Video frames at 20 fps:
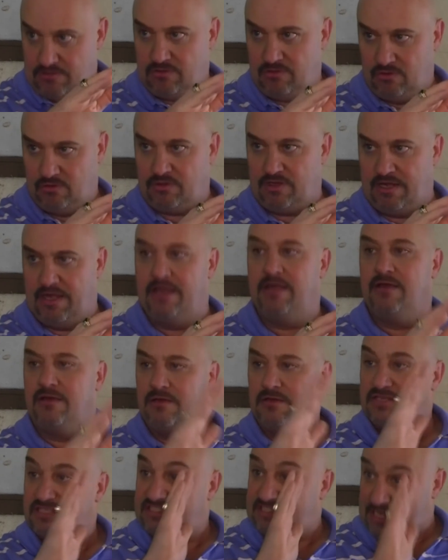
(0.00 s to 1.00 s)
okay,
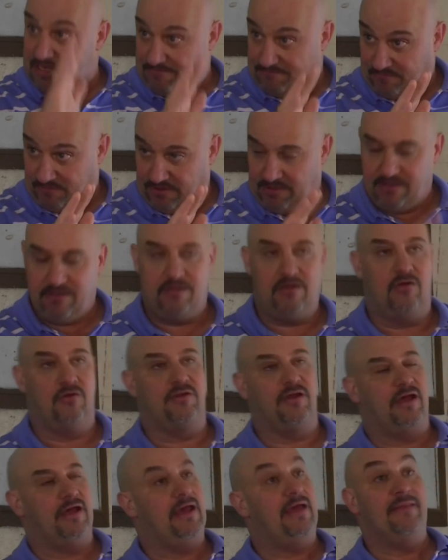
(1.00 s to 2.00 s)
safely,
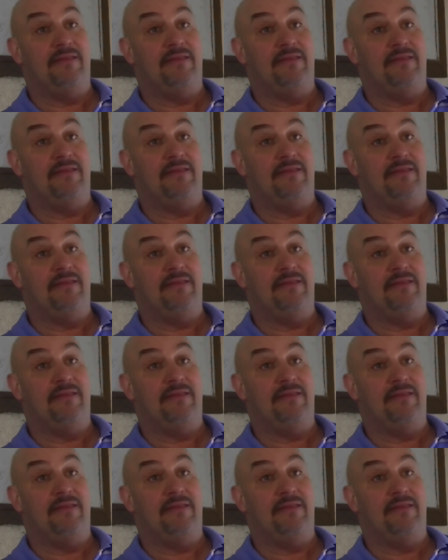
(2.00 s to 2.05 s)
okay.